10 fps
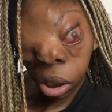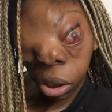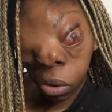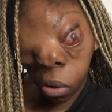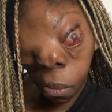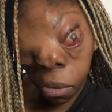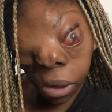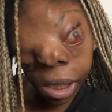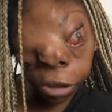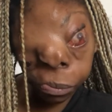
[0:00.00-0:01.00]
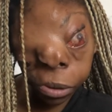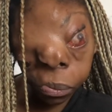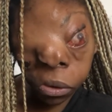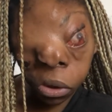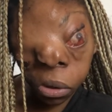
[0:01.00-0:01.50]
The normal way that
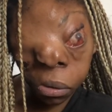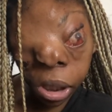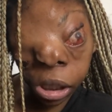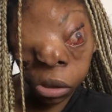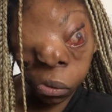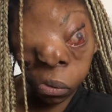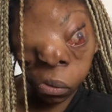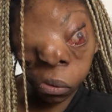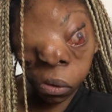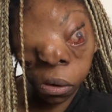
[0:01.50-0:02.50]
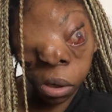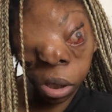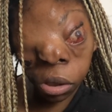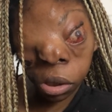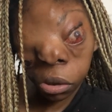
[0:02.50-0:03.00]
people do it, you
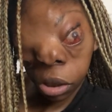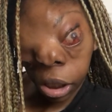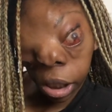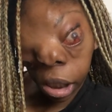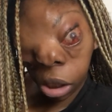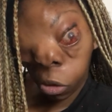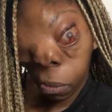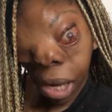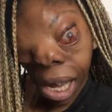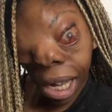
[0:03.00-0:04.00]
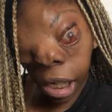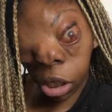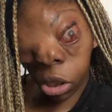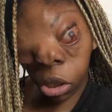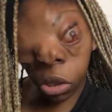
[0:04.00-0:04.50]
get your
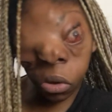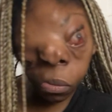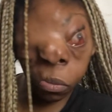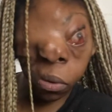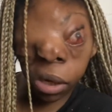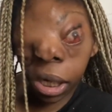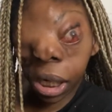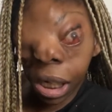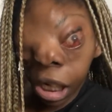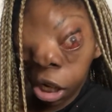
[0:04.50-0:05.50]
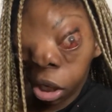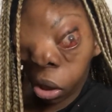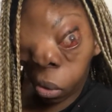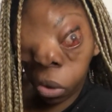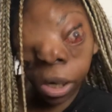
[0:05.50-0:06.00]
pads, you remove the stickers
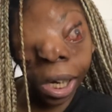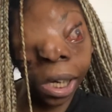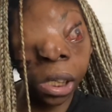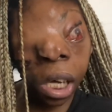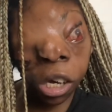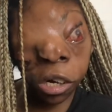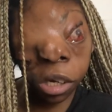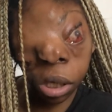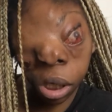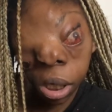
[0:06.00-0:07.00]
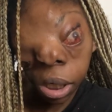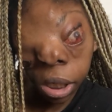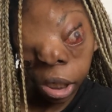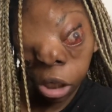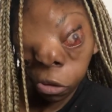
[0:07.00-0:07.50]
and all of that stuff,
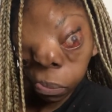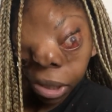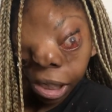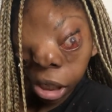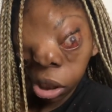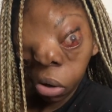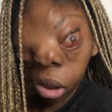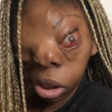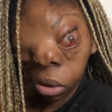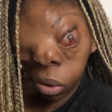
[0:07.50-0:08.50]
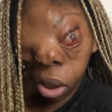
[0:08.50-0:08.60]
and then you place it on your